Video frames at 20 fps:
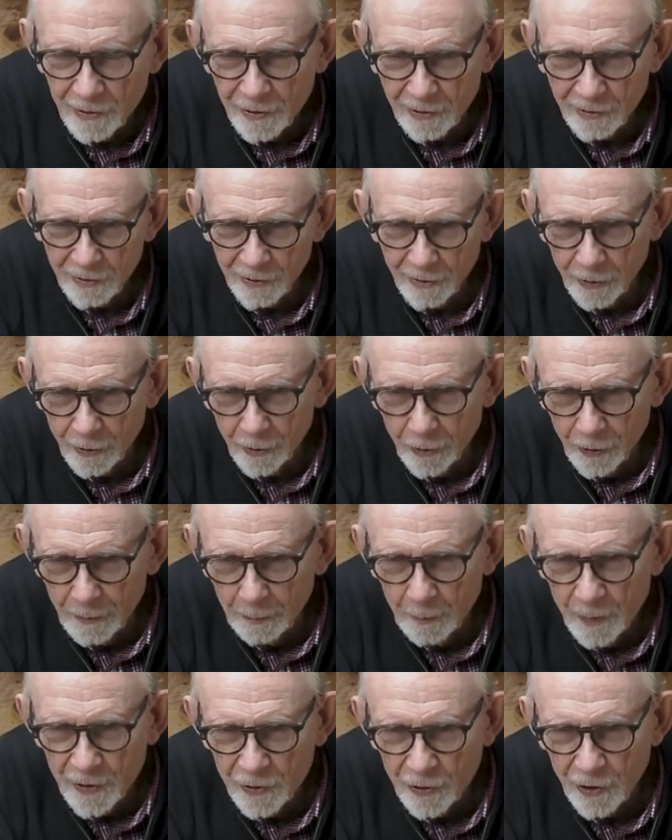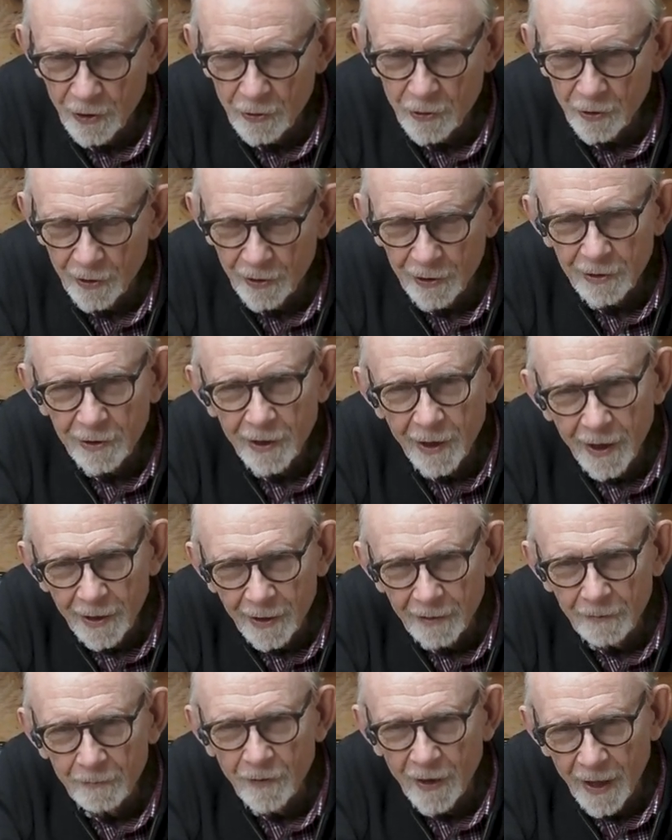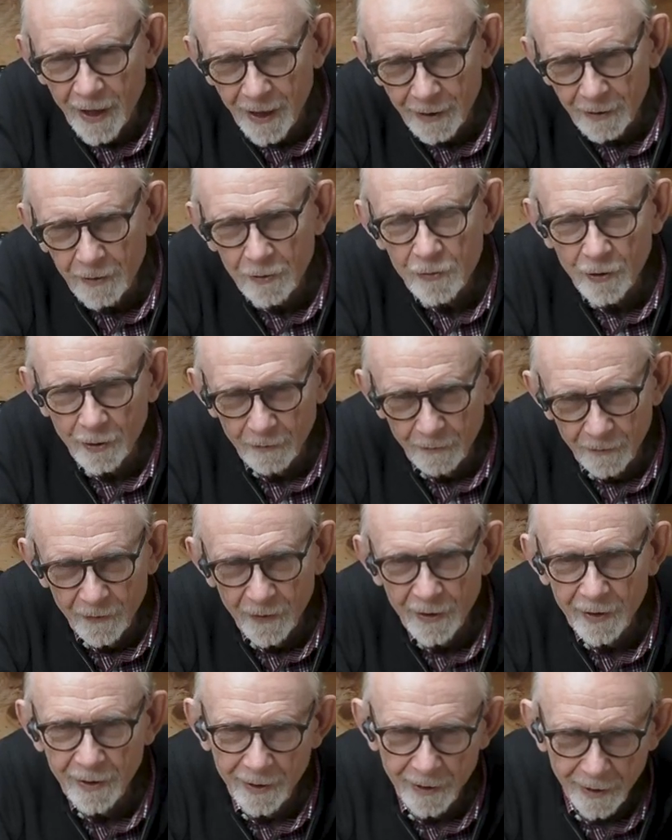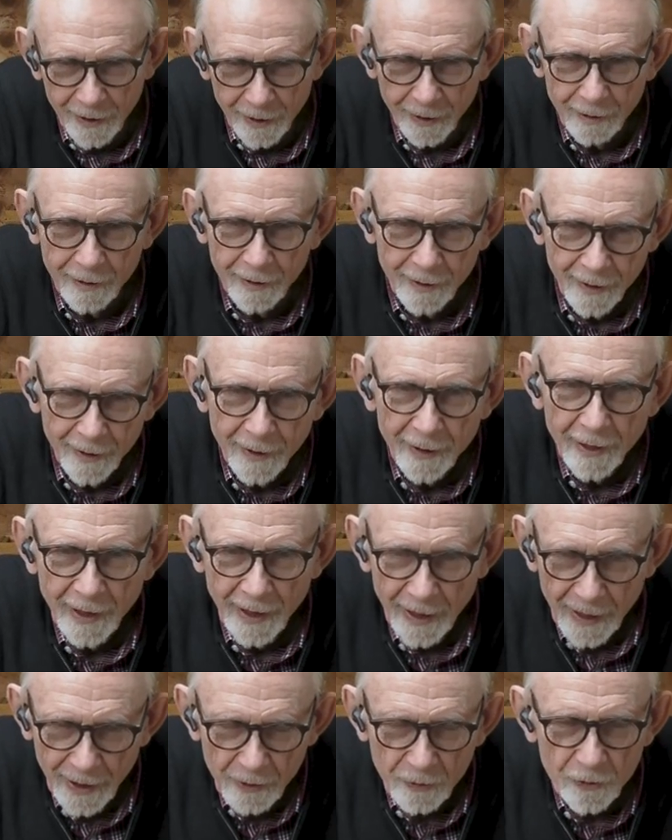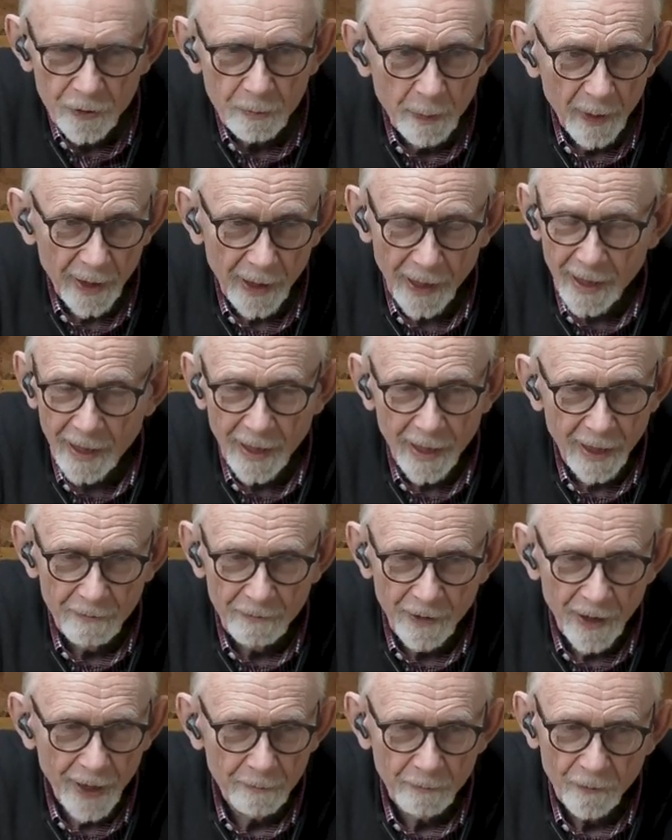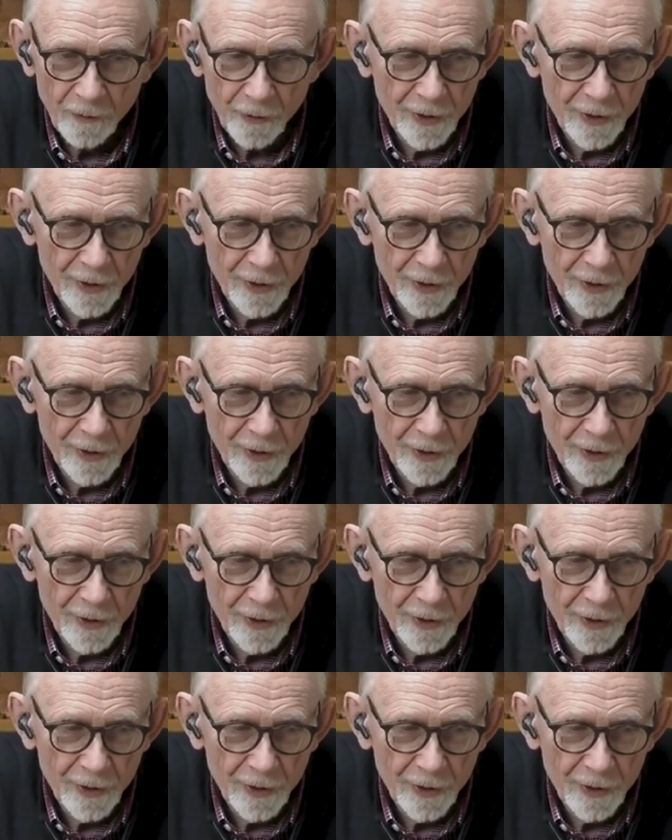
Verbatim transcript: is in a good position to take advantage of the uh, age. But I, I've had, for